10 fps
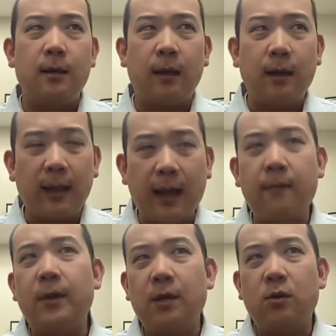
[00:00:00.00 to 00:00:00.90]

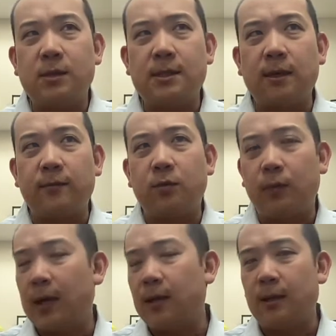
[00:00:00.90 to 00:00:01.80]
allowing yourself to
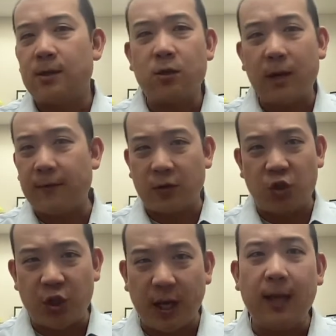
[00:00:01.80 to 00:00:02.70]
recognize you don't have to
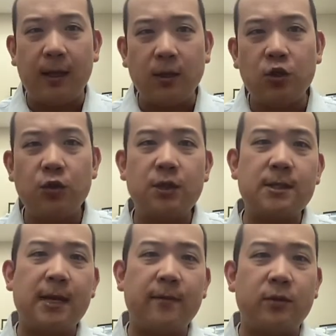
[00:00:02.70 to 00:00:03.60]
change, you
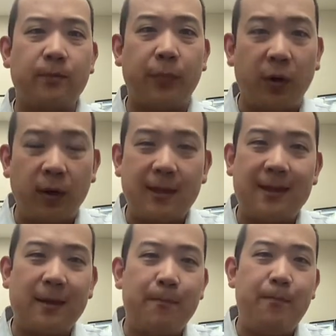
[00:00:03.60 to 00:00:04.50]
just have to
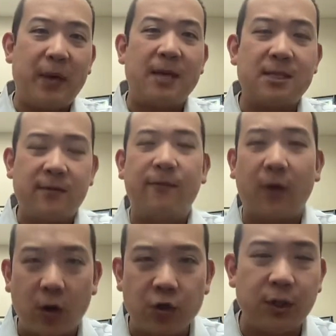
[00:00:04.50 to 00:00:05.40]
put the best
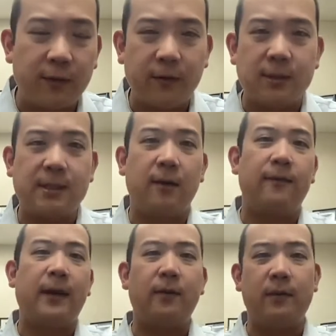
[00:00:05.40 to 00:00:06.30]
version of
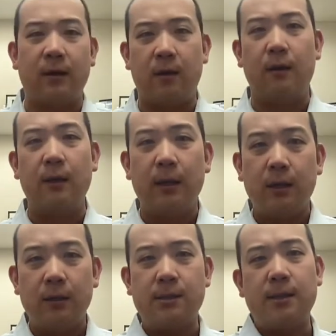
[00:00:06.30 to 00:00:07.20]
yourself out there.
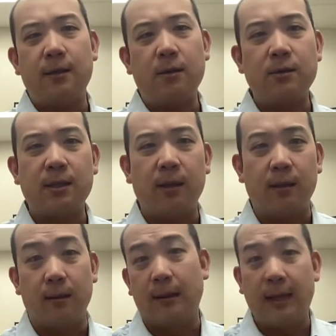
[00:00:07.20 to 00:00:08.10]
You see, there's
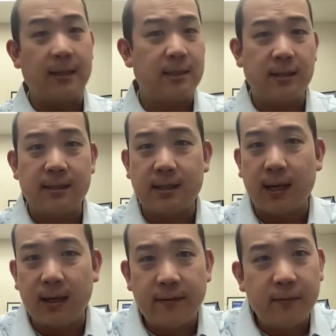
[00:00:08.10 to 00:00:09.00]
a lazy
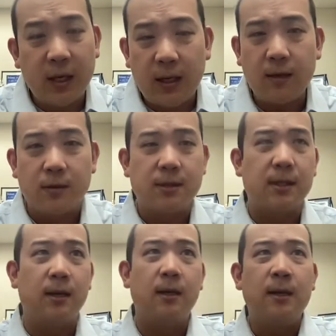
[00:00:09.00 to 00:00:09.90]
side of me, there's
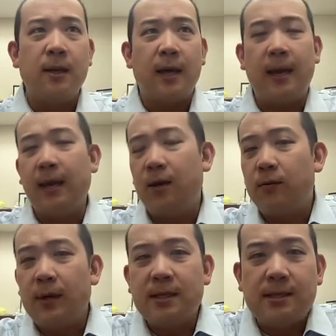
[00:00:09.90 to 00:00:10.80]
a
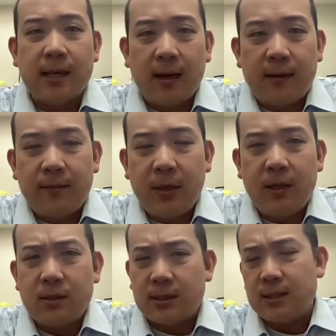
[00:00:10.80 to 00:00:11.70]
angry side of me,
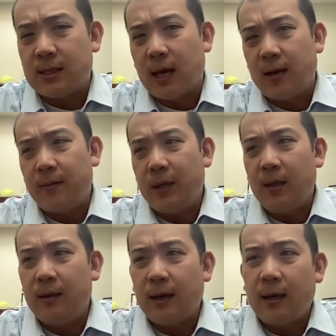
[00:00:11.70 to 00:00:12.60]
there's a side of me
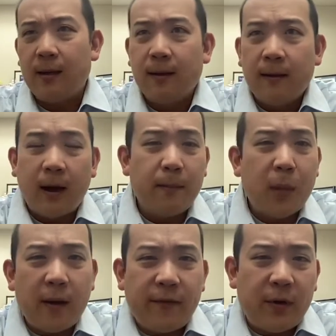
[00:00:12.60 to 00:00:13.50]
that I'm
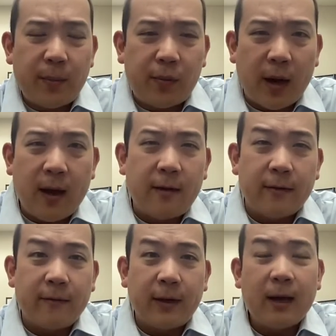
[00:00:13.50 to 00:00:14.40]
not very proud
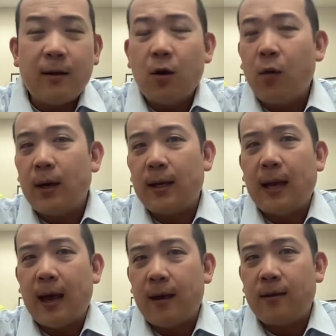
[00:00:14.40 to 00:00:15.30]
of, and I know I can
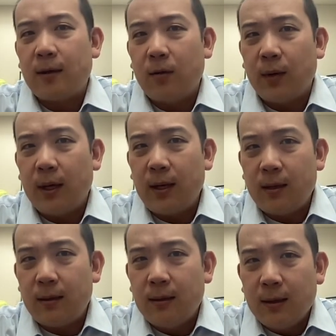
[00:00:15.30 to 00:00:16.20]
act that way
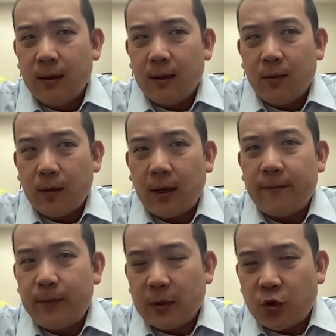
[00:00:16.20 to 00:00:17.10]
and what
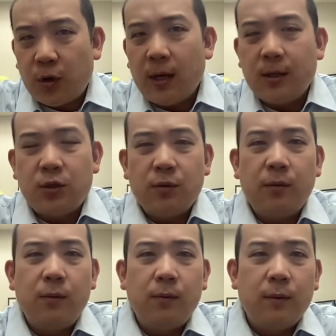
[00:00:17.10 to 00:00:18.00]
I've been trying to
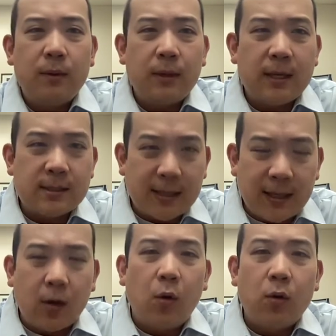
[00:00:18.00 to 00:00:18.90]
do as I
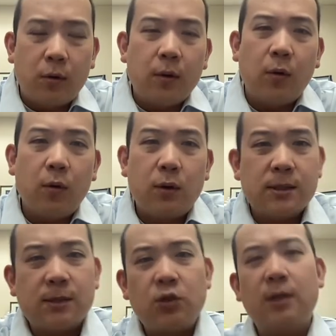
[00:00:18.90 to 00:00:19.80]
get older and older
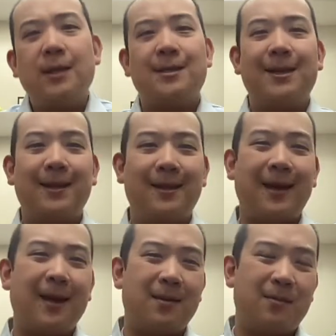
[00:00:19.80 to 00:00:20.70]
is I try to take
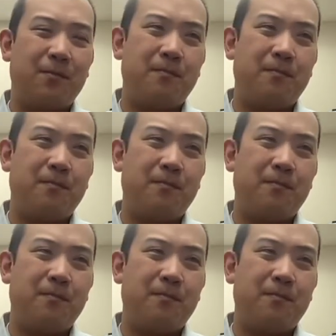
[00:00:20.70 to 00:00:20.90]
that